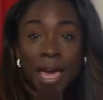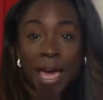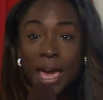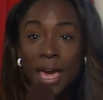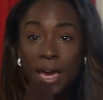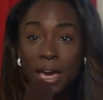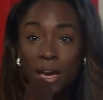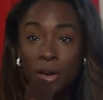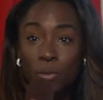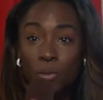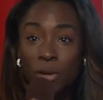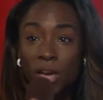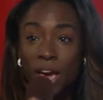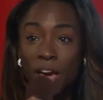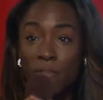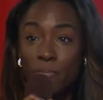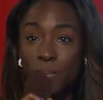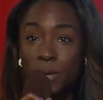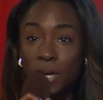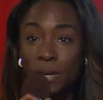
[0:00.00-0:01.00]
And we
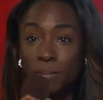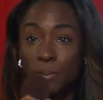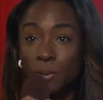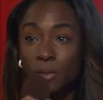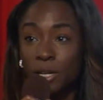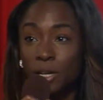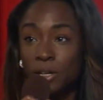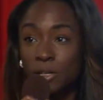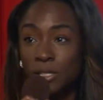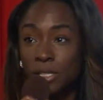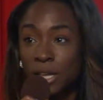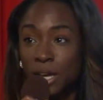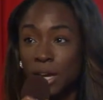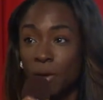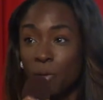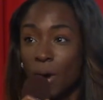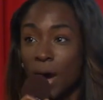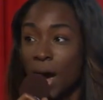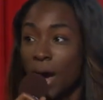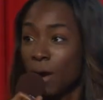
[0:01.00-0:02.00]
have people that are
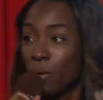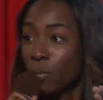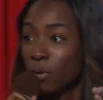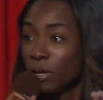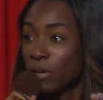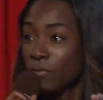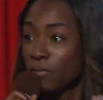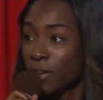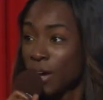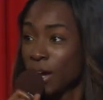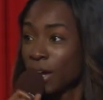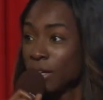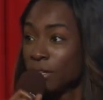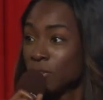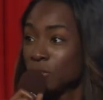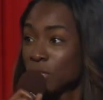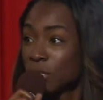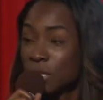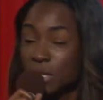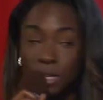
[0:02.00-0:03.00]
saying, well, I want to
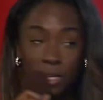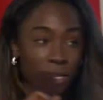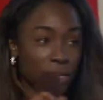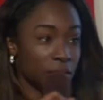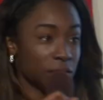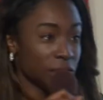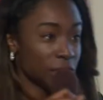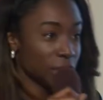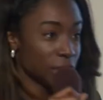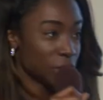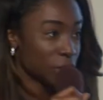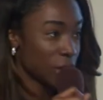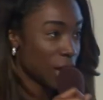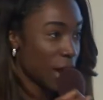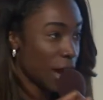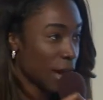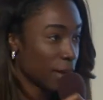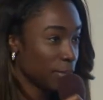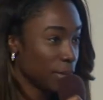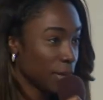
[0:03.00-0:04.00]
find just the easiest
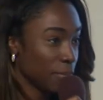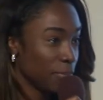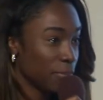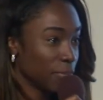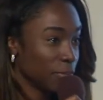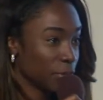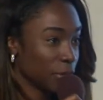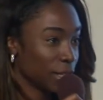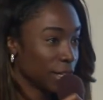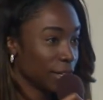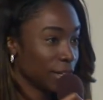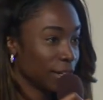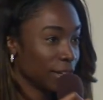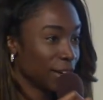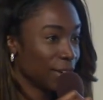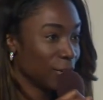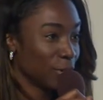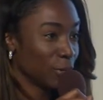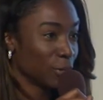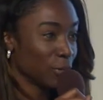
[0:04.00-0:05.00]
job.
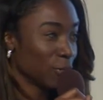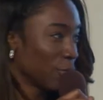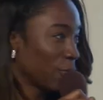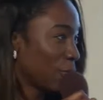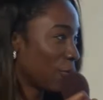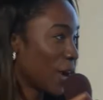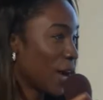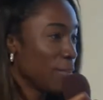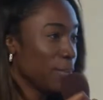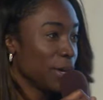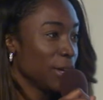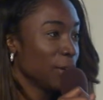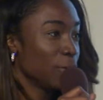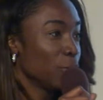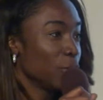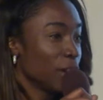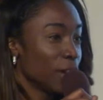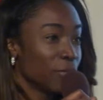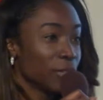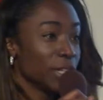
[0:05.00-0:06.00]
Find me
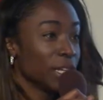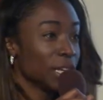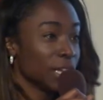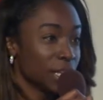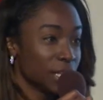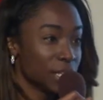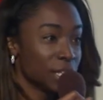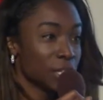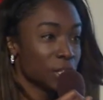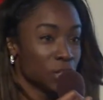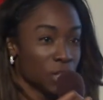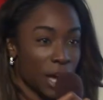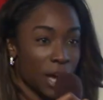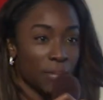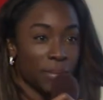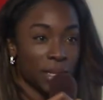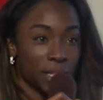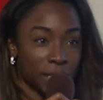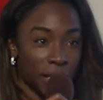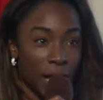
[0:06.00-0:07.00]
whatever the easiest
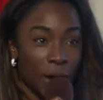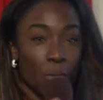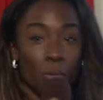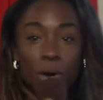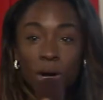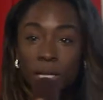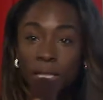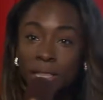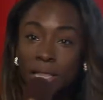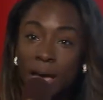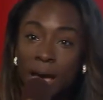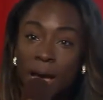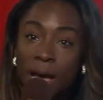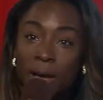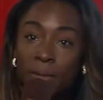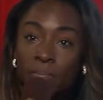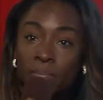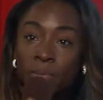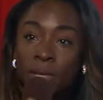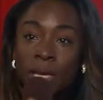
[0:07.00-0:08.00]
job is, I want
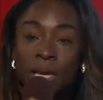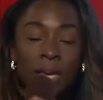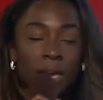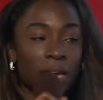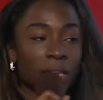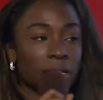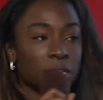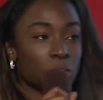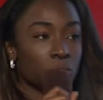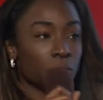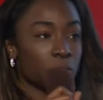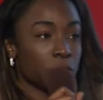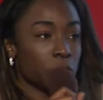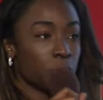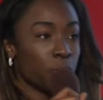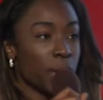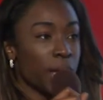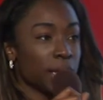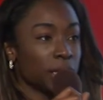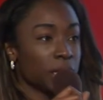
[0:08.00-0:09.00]
that. And this
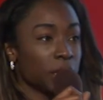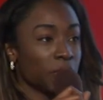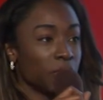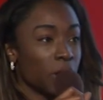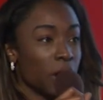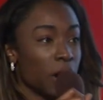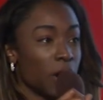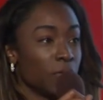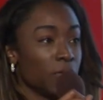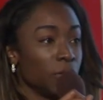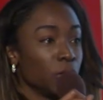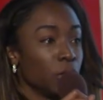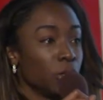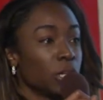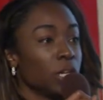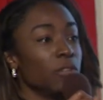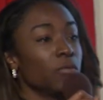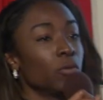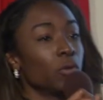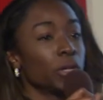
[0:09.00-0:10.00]
perspective of
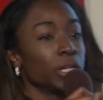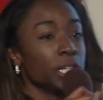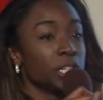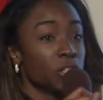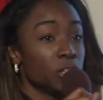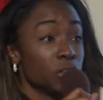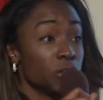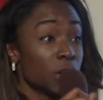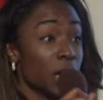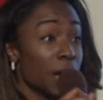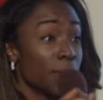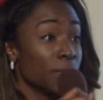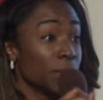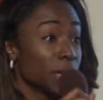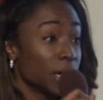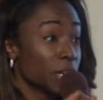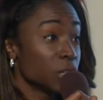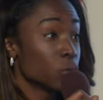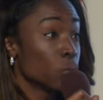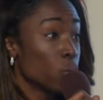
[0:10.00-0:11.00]
looking for an easy job
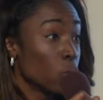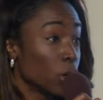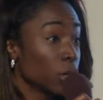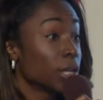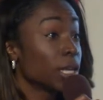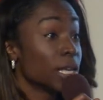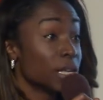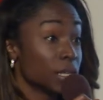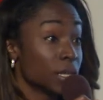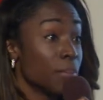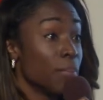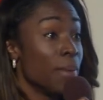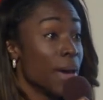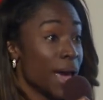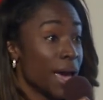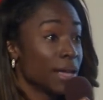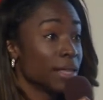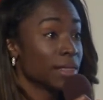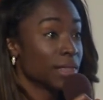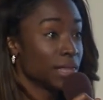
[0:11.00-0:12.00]
because work is a
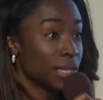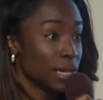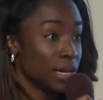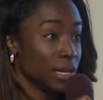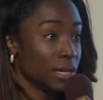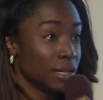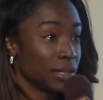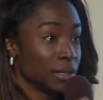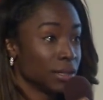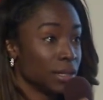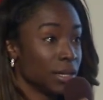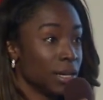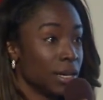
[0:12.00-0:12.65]
bad thing